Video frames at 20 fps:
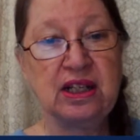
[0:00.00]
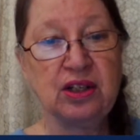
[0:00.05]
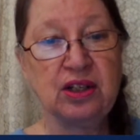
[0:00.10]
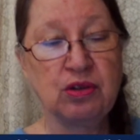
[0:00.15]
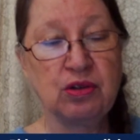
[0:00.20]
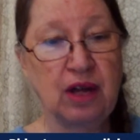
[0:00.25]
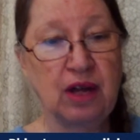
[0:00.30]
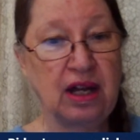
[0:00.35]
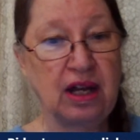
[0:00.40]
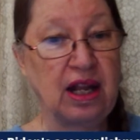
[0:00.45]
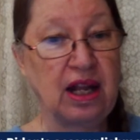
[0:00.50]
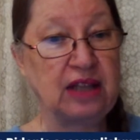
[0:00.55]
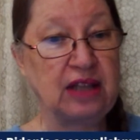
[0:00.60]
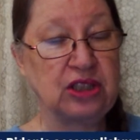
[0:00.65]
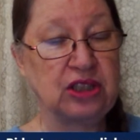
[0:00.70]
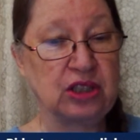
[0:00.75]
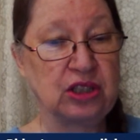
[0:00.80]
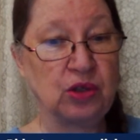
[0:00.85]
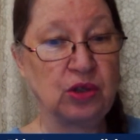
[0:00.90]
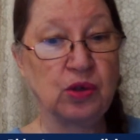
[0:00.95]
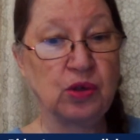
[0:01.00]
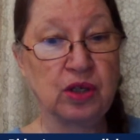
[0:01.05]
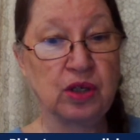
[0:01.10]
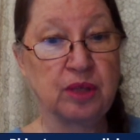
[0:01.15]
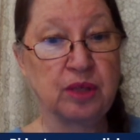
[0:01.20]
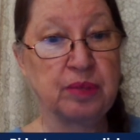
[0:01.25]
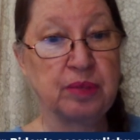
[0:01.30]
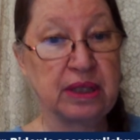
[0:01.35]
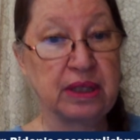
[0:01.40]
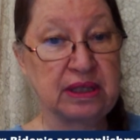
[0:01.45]
chronological
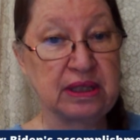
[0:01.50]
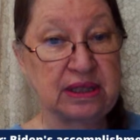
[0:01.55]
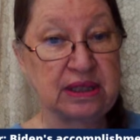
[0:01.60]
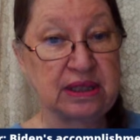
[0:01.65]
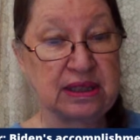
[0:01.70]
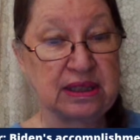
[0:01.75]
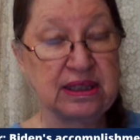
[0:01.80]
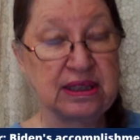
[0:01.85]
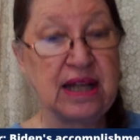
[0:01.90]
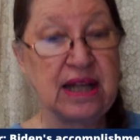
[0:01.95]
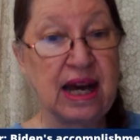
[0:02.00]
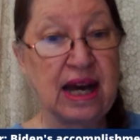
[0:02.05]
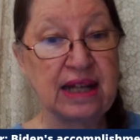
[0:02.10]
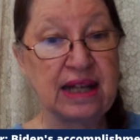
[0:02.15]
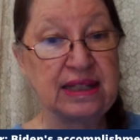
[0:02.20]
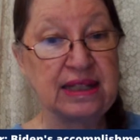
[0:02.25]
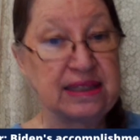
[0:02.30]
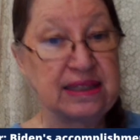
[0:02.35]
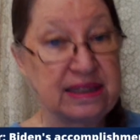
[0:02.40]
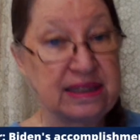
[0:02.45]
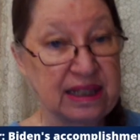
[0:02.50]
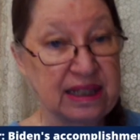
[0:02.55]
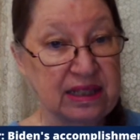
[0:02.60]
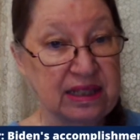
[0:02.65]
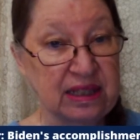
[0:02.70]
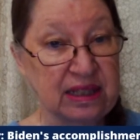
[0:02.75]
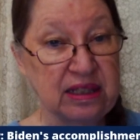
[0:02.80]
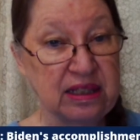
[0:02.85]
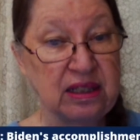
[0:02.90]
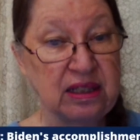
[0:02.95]
order, because it's not. It's
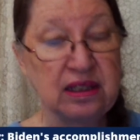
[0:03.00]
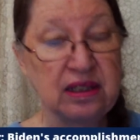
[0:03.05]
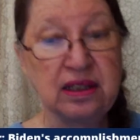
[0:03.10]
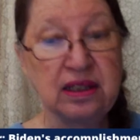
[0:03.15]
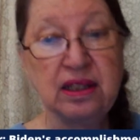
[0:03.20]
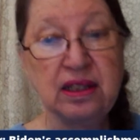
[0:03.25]
cyclical.